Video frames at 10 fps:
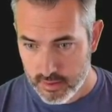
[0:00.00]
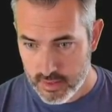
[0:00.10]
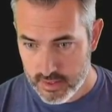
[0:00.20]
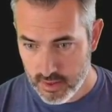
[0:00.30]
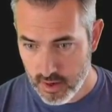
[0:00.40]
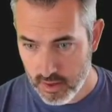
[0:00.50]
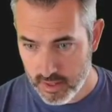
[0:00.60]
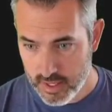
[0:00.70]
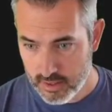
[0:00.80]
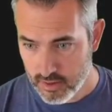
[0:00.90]
These are all the
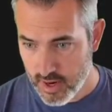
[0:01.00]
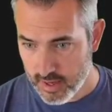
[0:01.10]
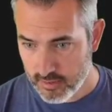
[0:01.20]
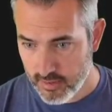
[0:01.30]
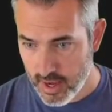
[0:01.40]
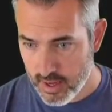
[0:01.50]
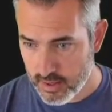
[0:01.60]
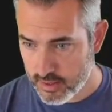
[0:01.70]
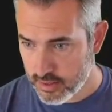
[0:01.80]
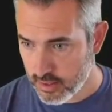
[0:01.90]
untracked files.